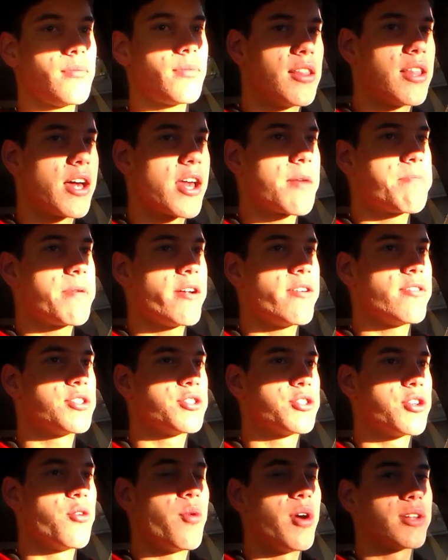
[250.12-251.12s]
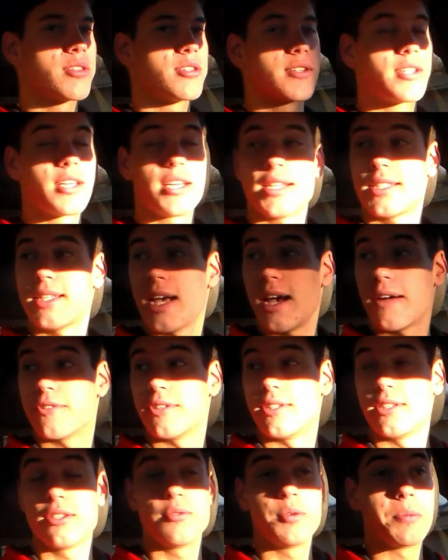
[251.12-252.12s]
A lot of parents don't want their kids to have
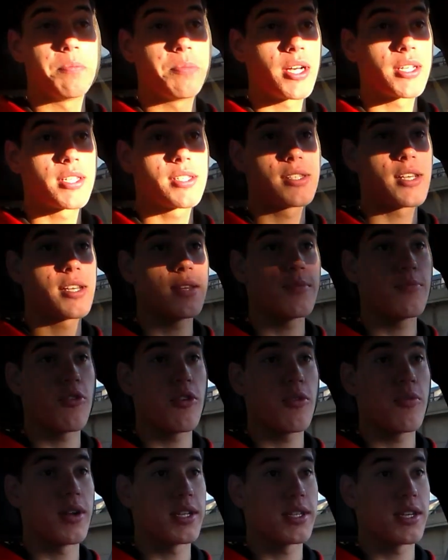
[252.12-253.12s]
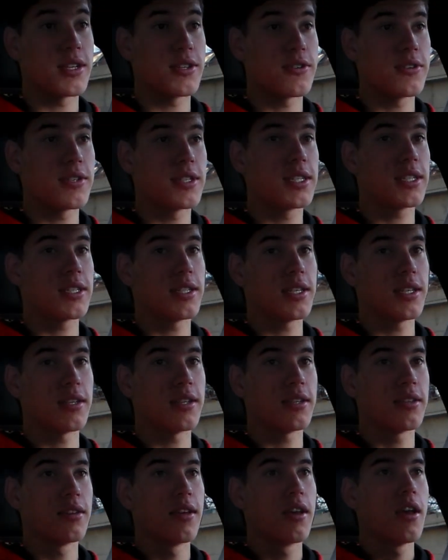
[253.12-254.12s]
to deal with buses anymore once they turn
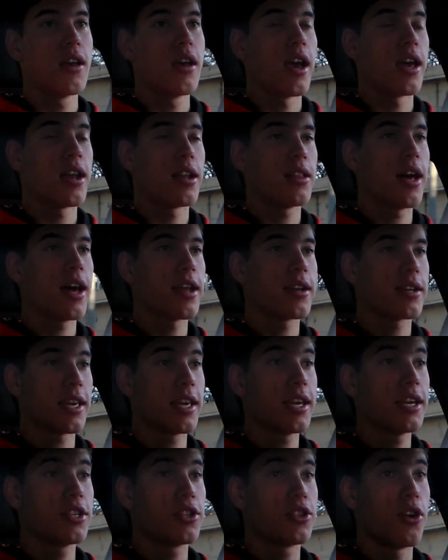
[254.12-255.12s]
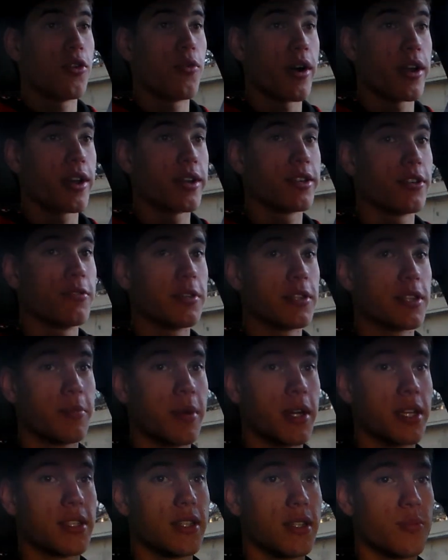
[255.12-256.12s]
16, and a lot of kids don't want to deal with the
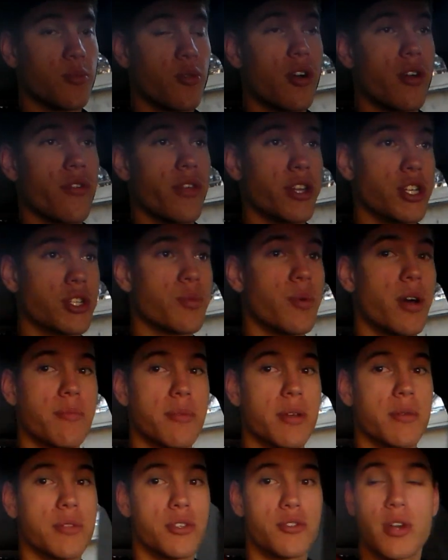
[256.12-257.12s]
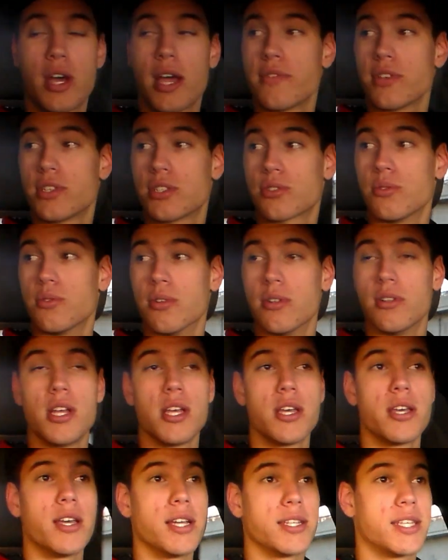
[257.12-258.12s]
bus anymore, and they just want to be able to drive to school.
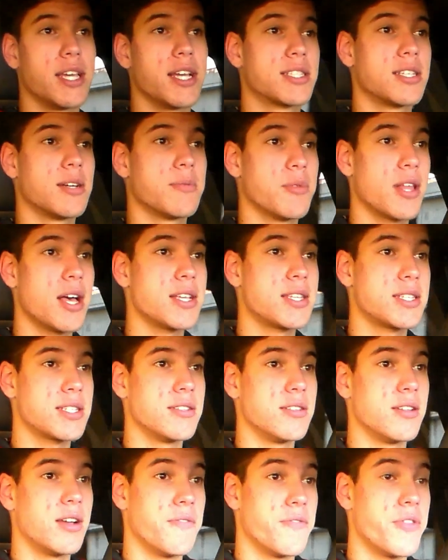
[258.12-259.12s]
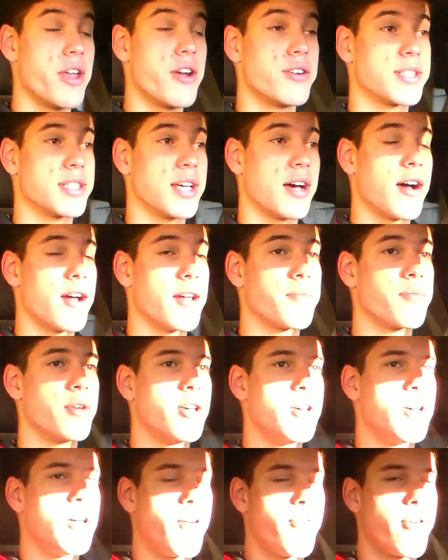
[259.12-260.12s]
It takes up less of their time,
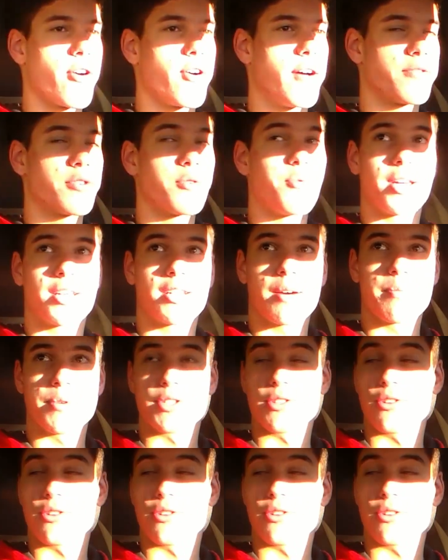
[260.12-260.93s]
and they don't have to wake up